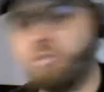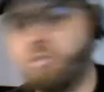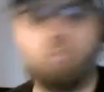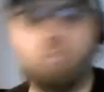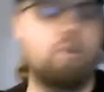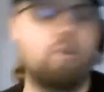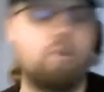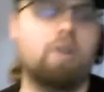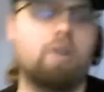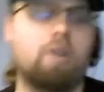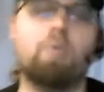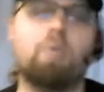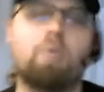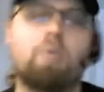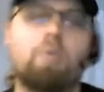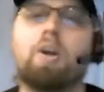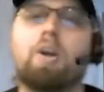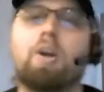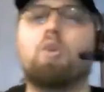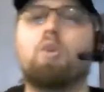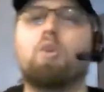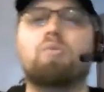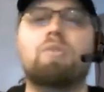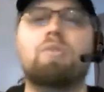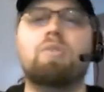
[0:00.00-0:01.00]
and you can move it
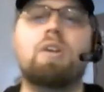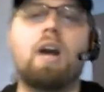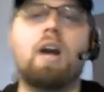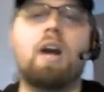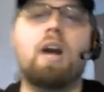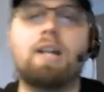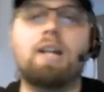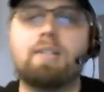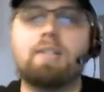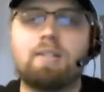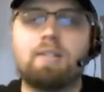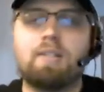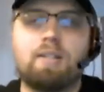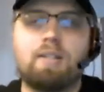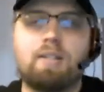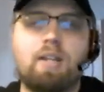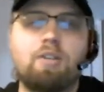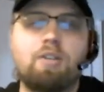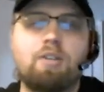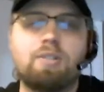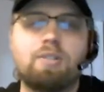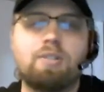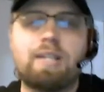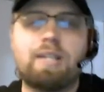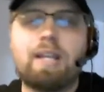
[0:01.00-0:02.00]
around at no